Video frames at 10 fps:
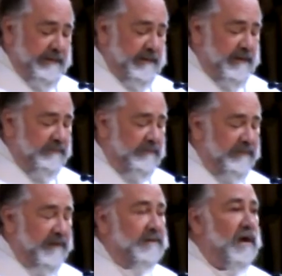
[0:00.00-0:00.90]
It
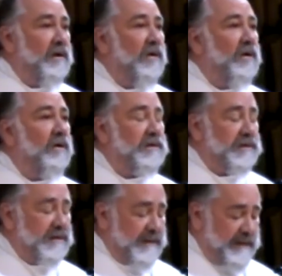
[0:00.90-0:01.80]
reveals our
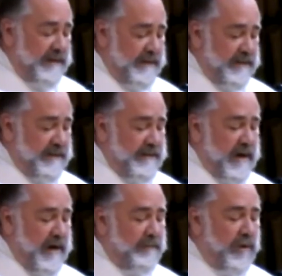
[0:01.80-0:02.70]
origin,
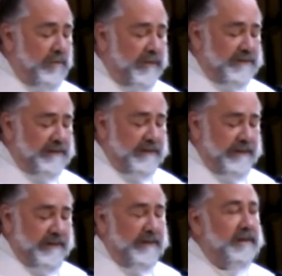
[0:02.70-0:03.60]
our purpose,
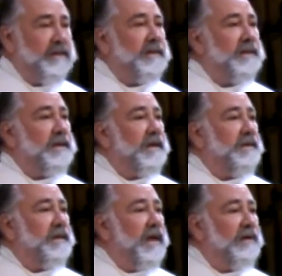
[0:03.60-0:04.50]

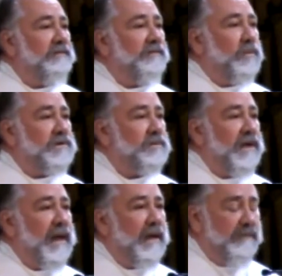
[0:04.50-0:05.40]
and the end for which
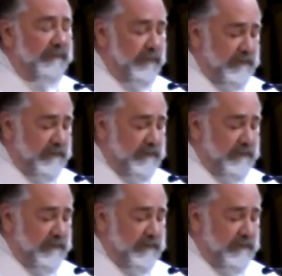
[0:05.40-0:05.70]
we aim